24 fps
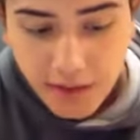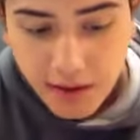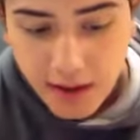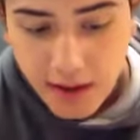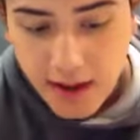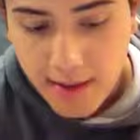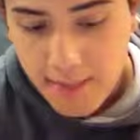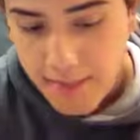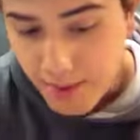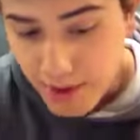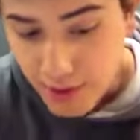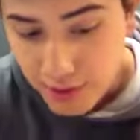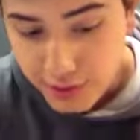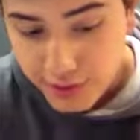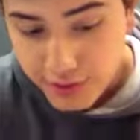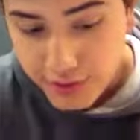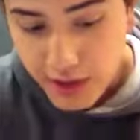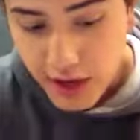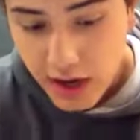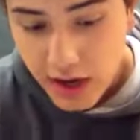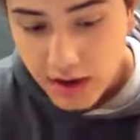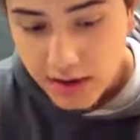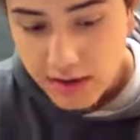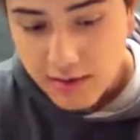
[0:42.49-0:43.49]
Most
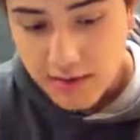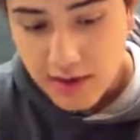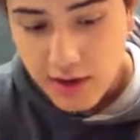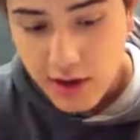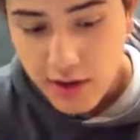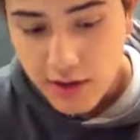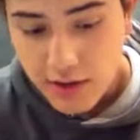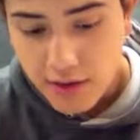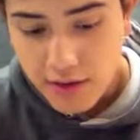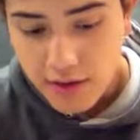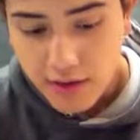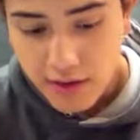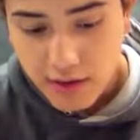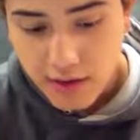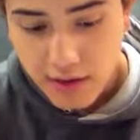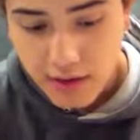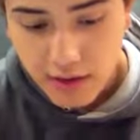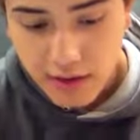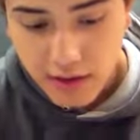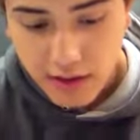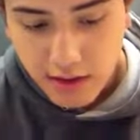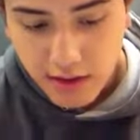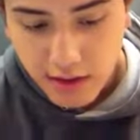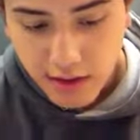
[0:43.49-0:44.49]
dogs don't
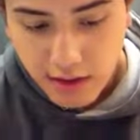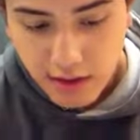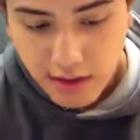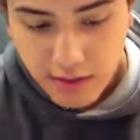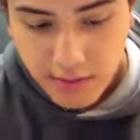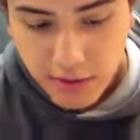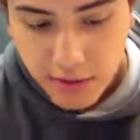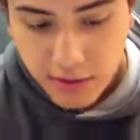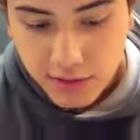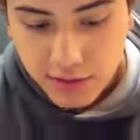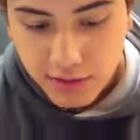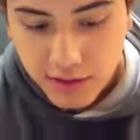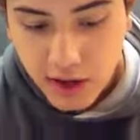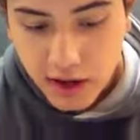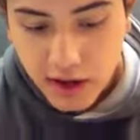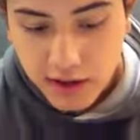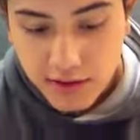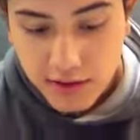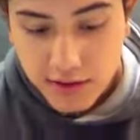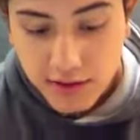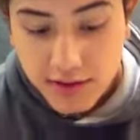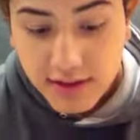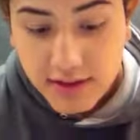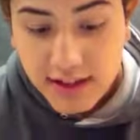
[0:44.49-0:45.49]
Most
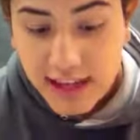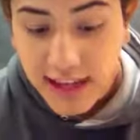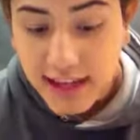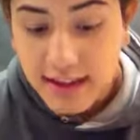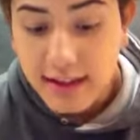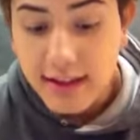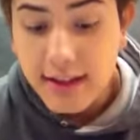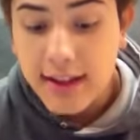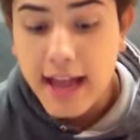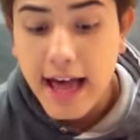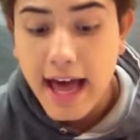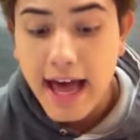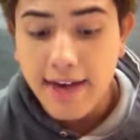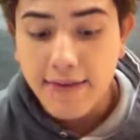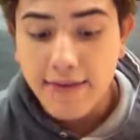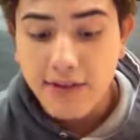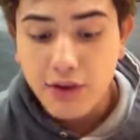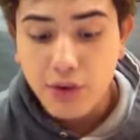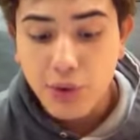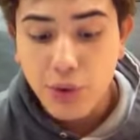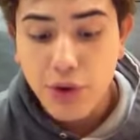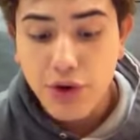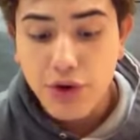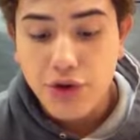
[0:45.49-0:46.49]
dogs are skinned alive
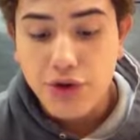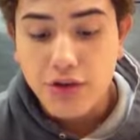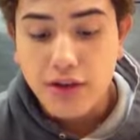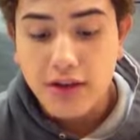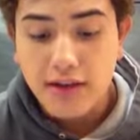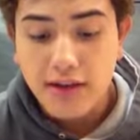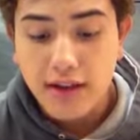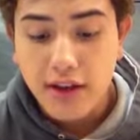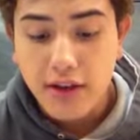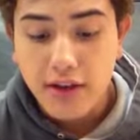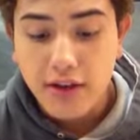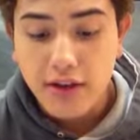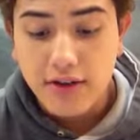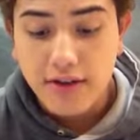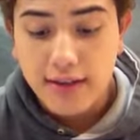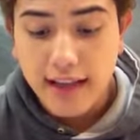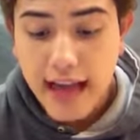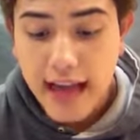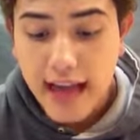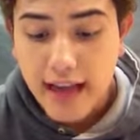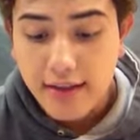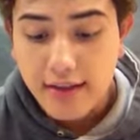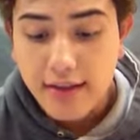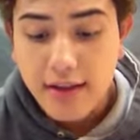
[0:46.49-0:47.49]
and tortured until their
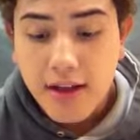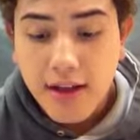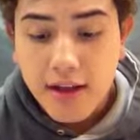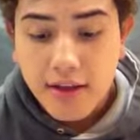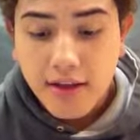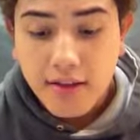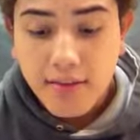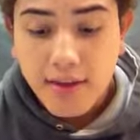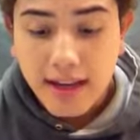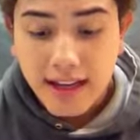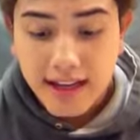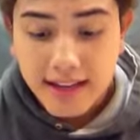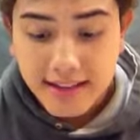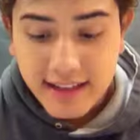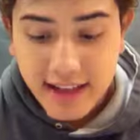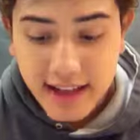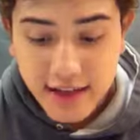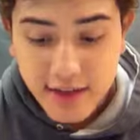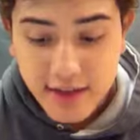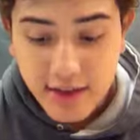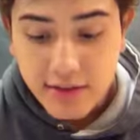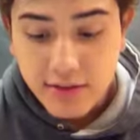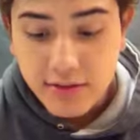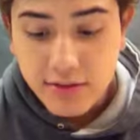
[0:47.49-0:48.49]
death. So my
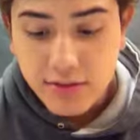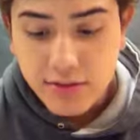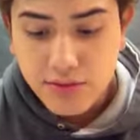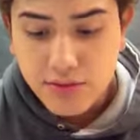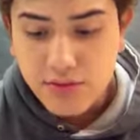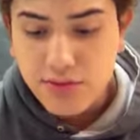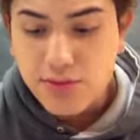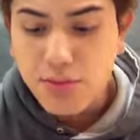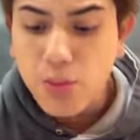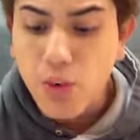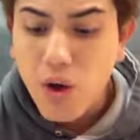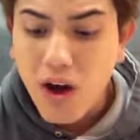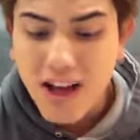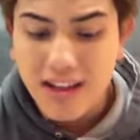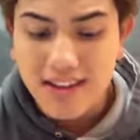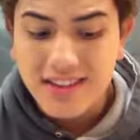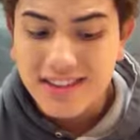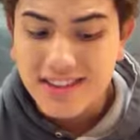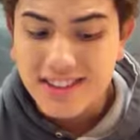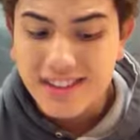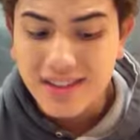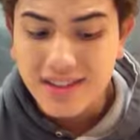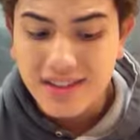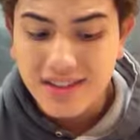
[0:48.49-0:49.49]
contention 1
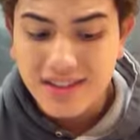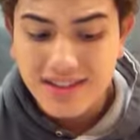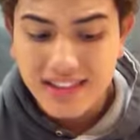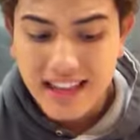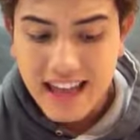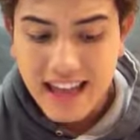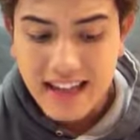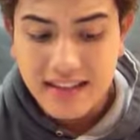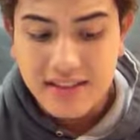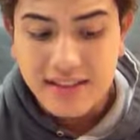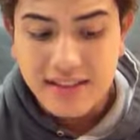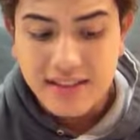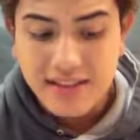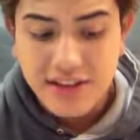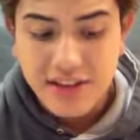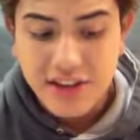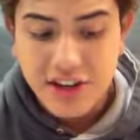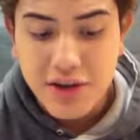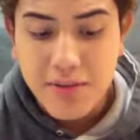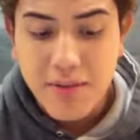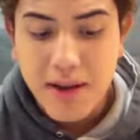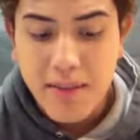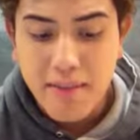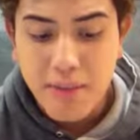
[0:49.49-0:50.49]
still stands,
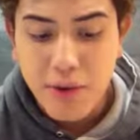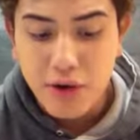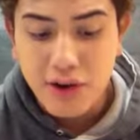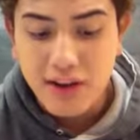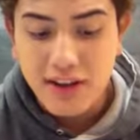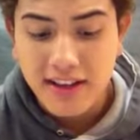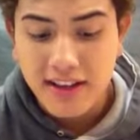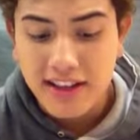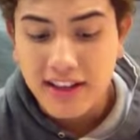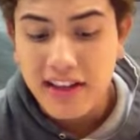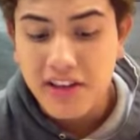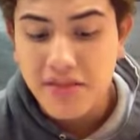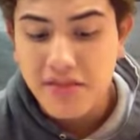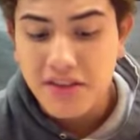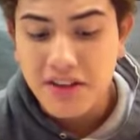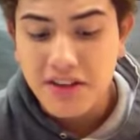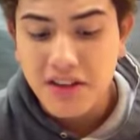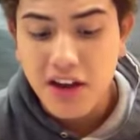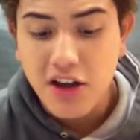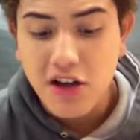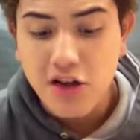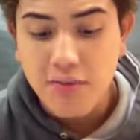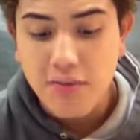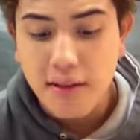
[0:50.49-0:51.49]
considering my opponent didn't even
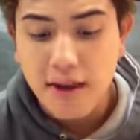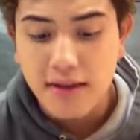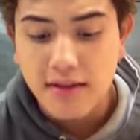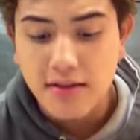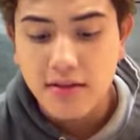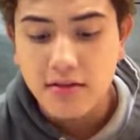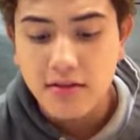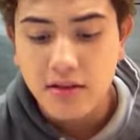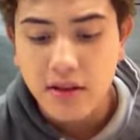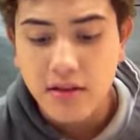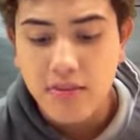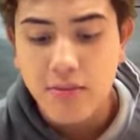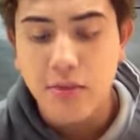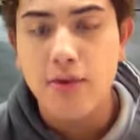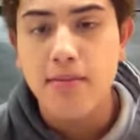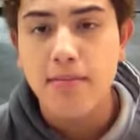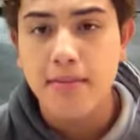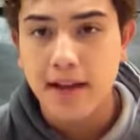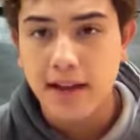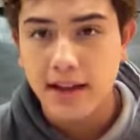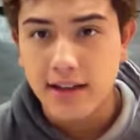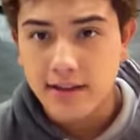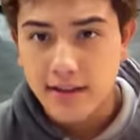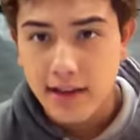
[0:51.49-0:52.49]
touch bases on what
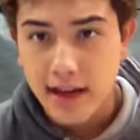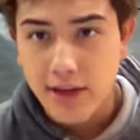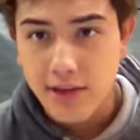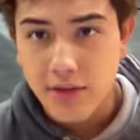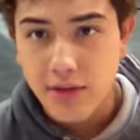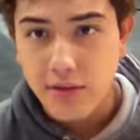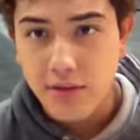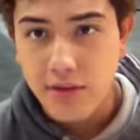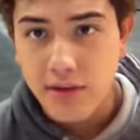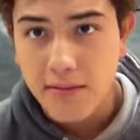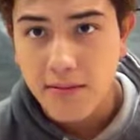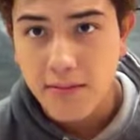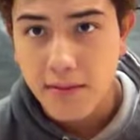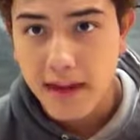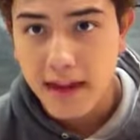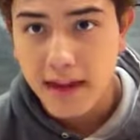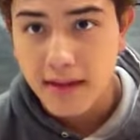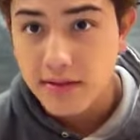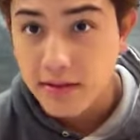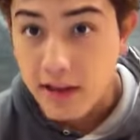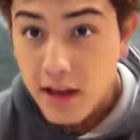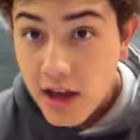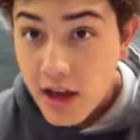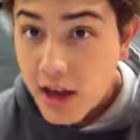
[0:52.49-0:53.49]
my contention 1
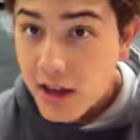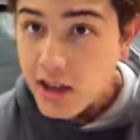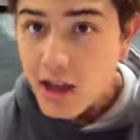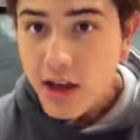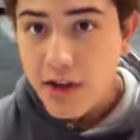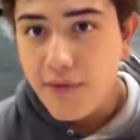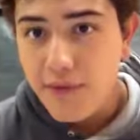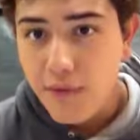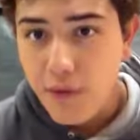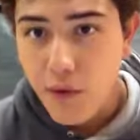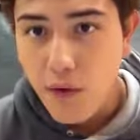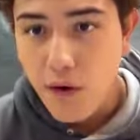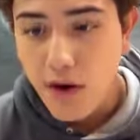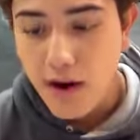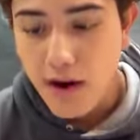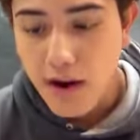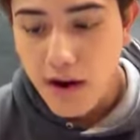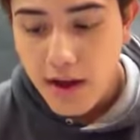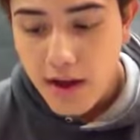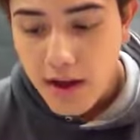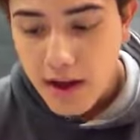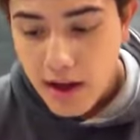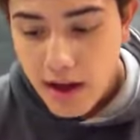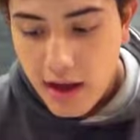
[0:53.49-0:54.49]
means.
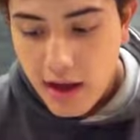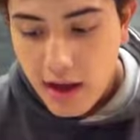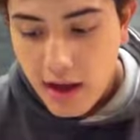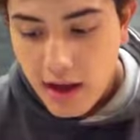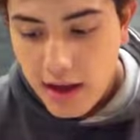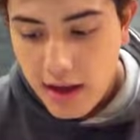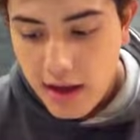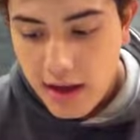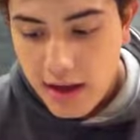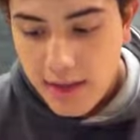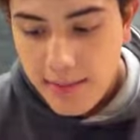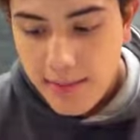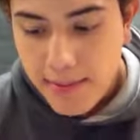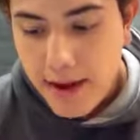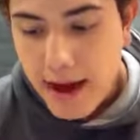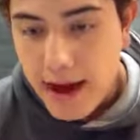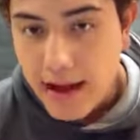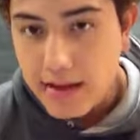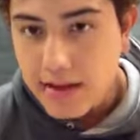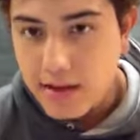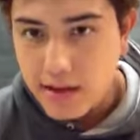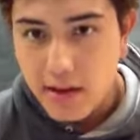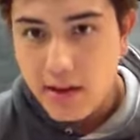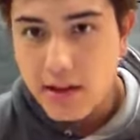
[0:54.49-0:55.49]
Therefore, he
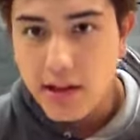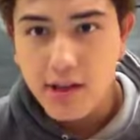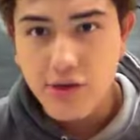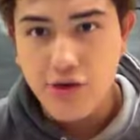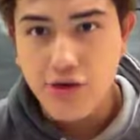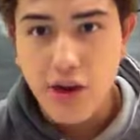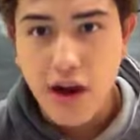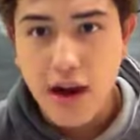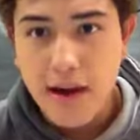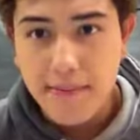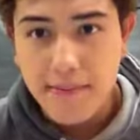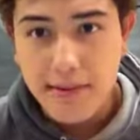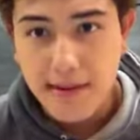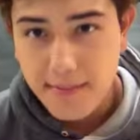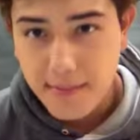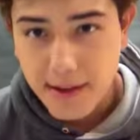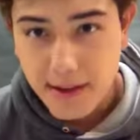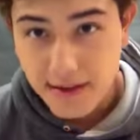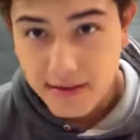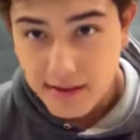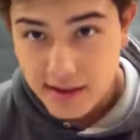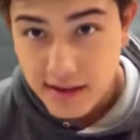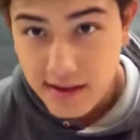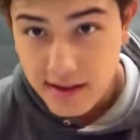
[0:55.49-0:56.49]
practically dropped it
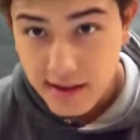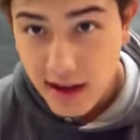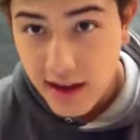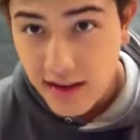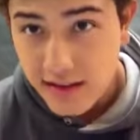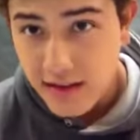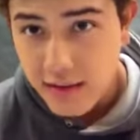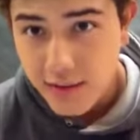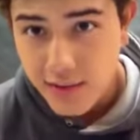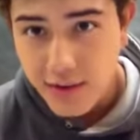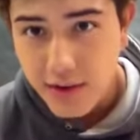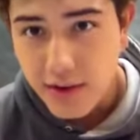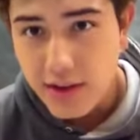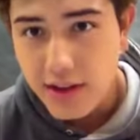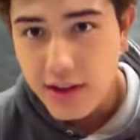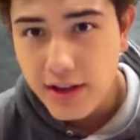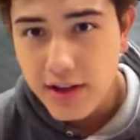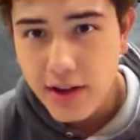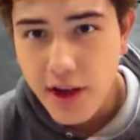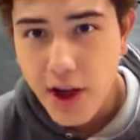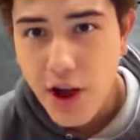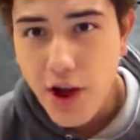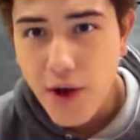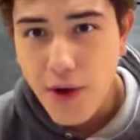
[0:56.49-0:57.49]
because he doesn't really
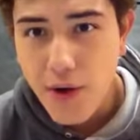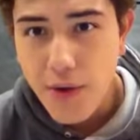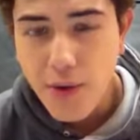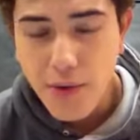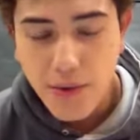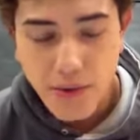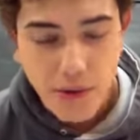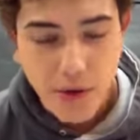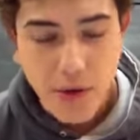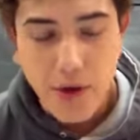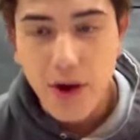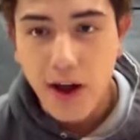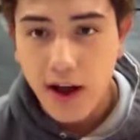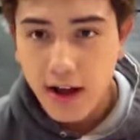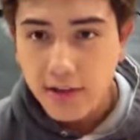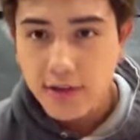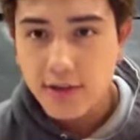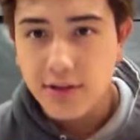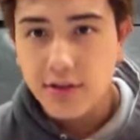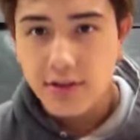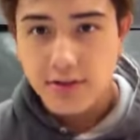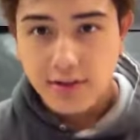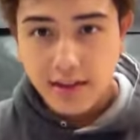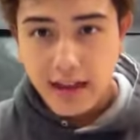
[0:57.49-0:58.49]
know or
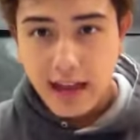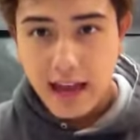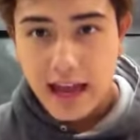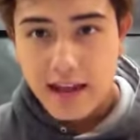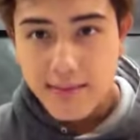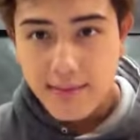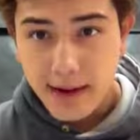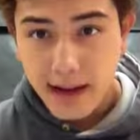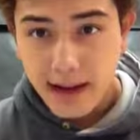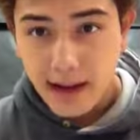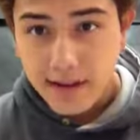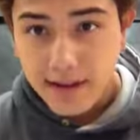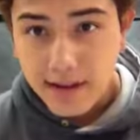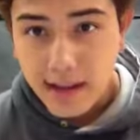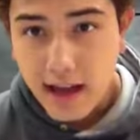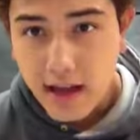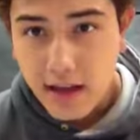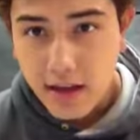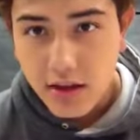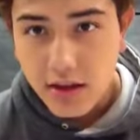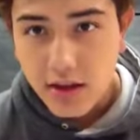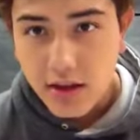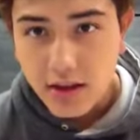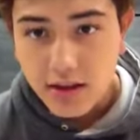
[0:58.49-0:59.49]
understand my
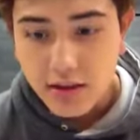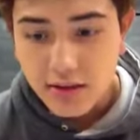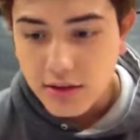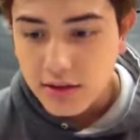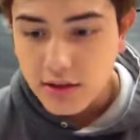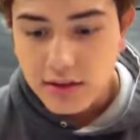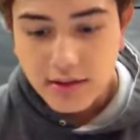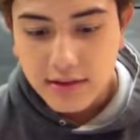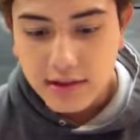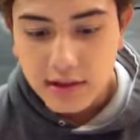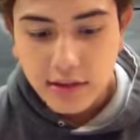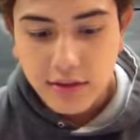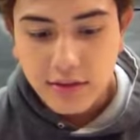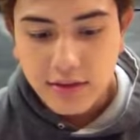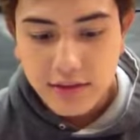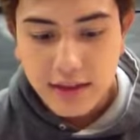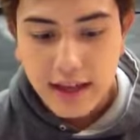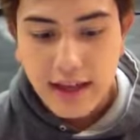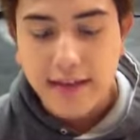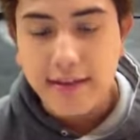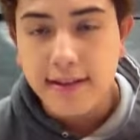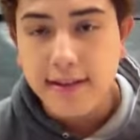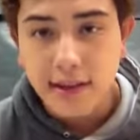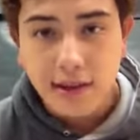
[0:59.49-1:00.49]
contention. So it still
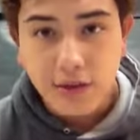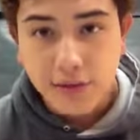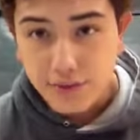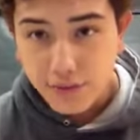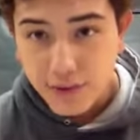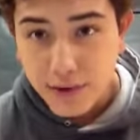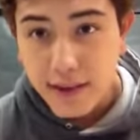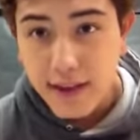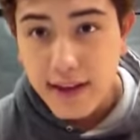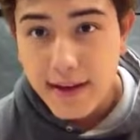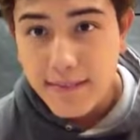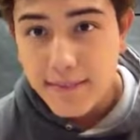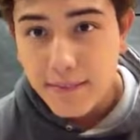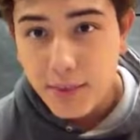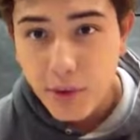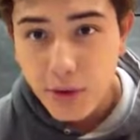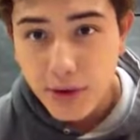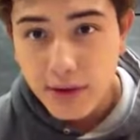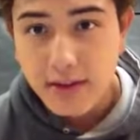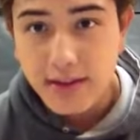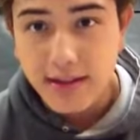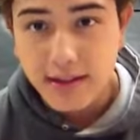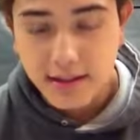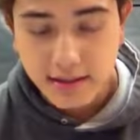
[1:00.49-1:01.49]
stands, and it's really
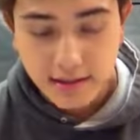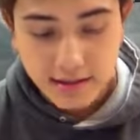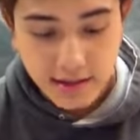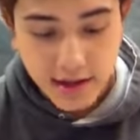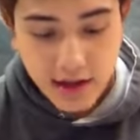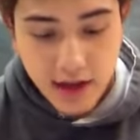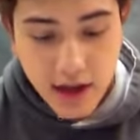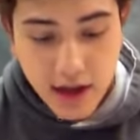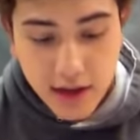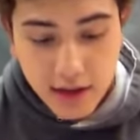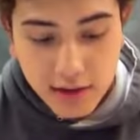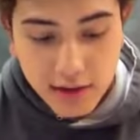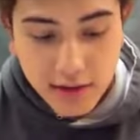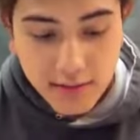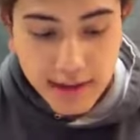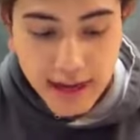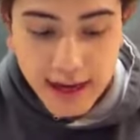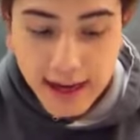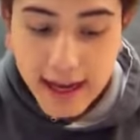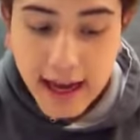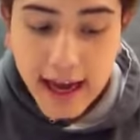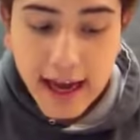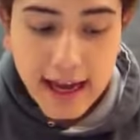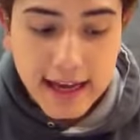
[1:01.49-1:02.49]
important to
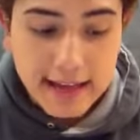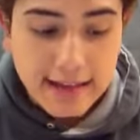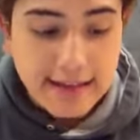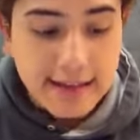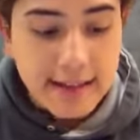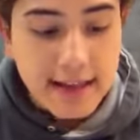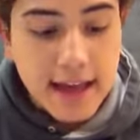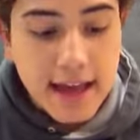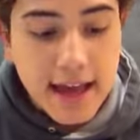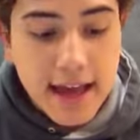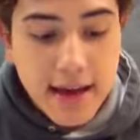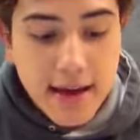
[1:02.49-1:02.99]
my case.